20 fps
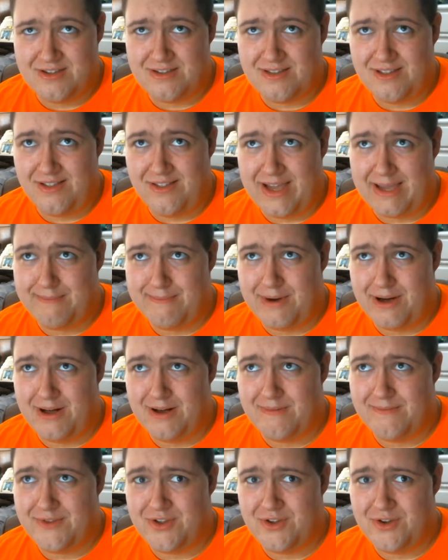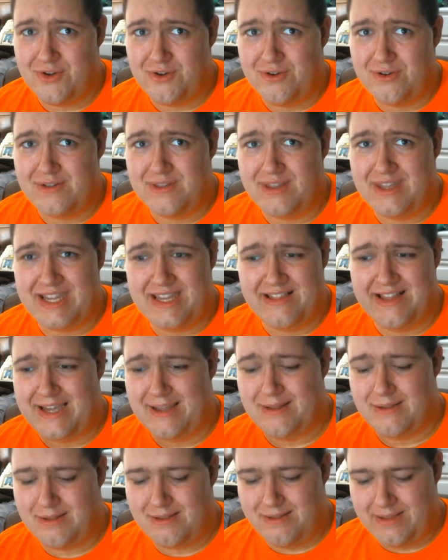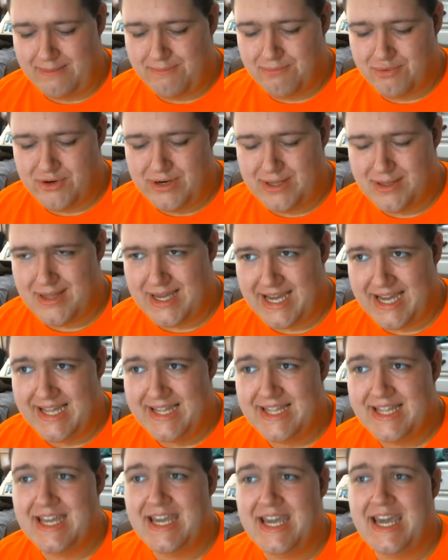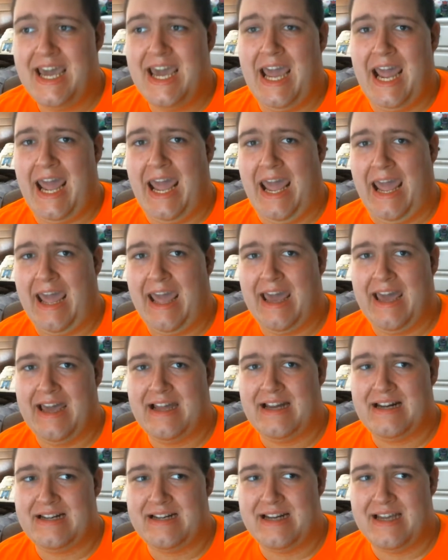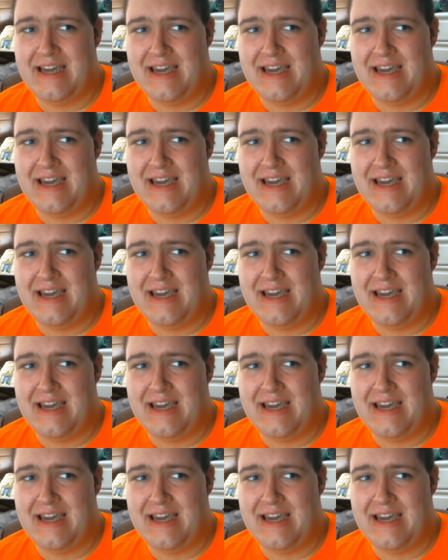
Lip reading: the light bulb to the sleep preset and